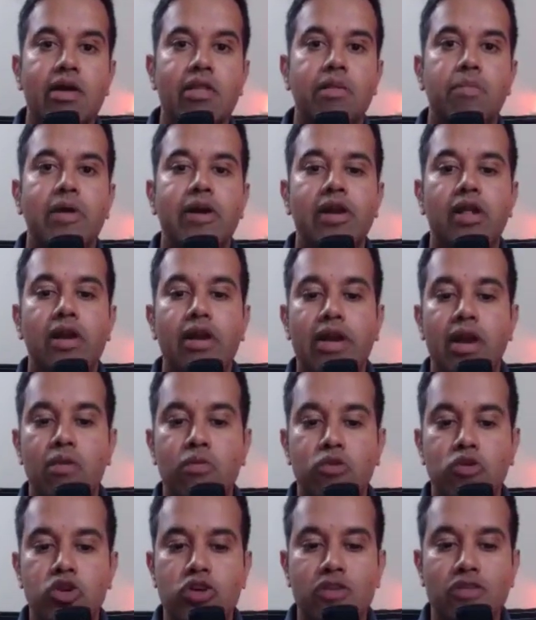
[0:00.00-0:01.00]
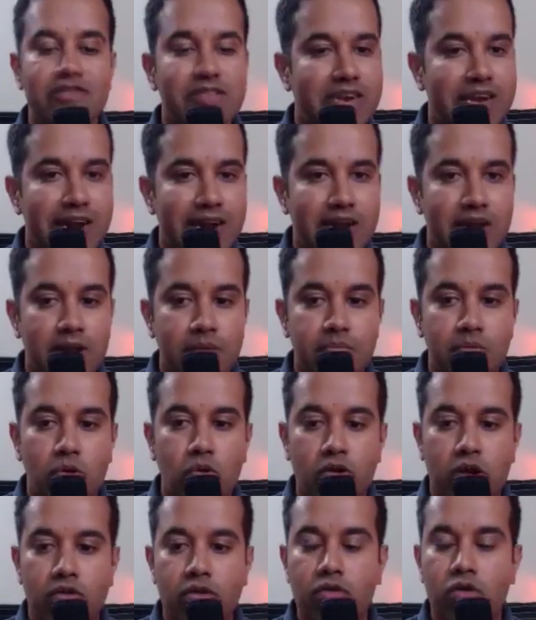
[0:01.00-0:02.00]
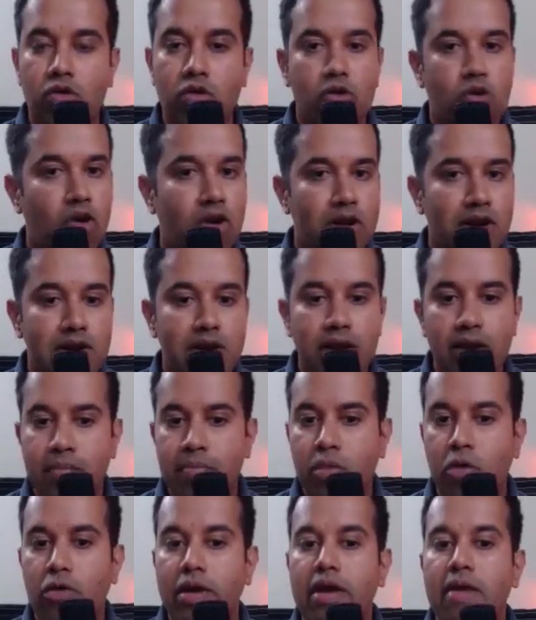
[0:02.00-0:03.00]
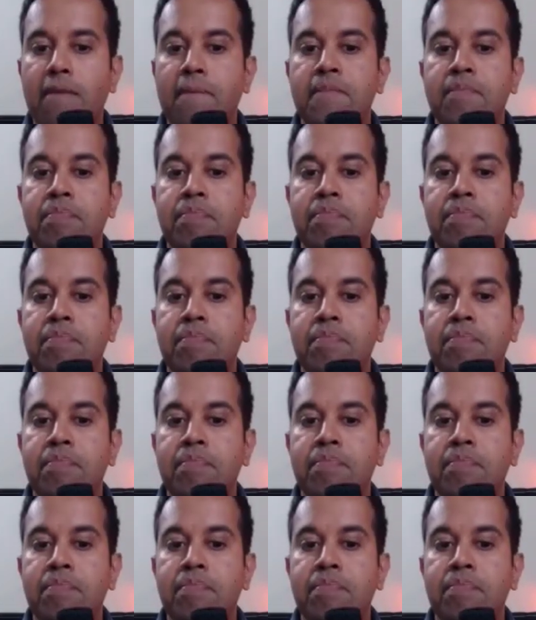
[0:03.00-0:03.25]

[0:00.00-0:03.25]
the mental and emotional state, whatever you want to call it. Okay,